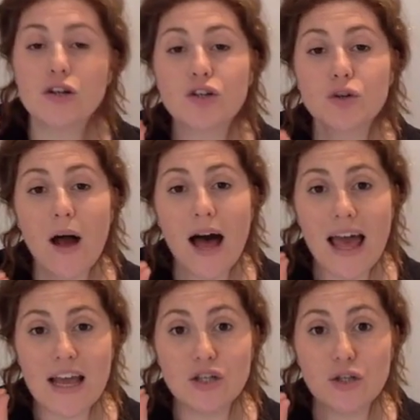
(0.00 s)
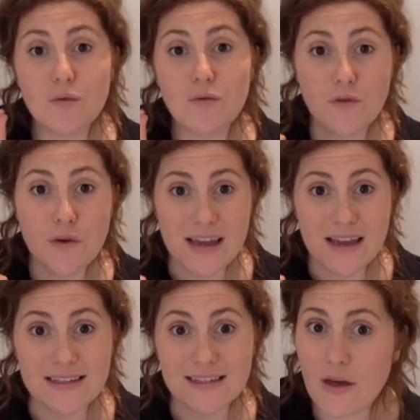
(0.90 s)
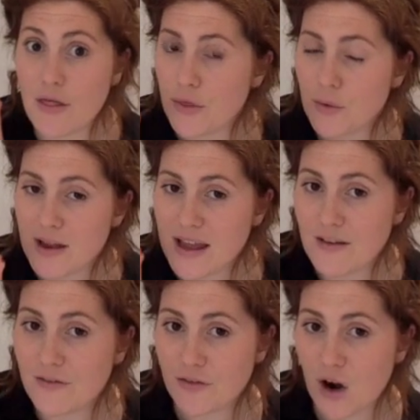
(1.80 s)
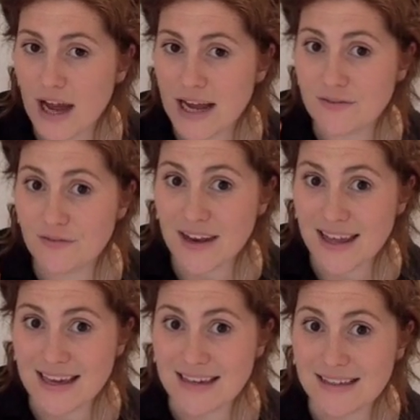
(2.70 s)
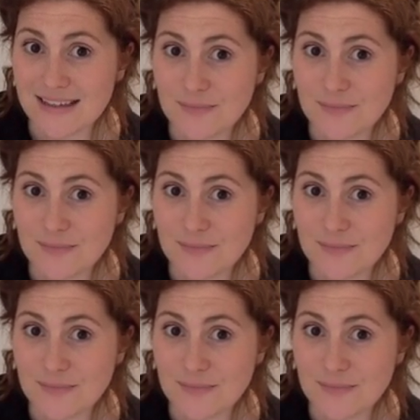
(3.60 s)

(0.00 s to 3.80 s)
try to freeze 3 fried fleas.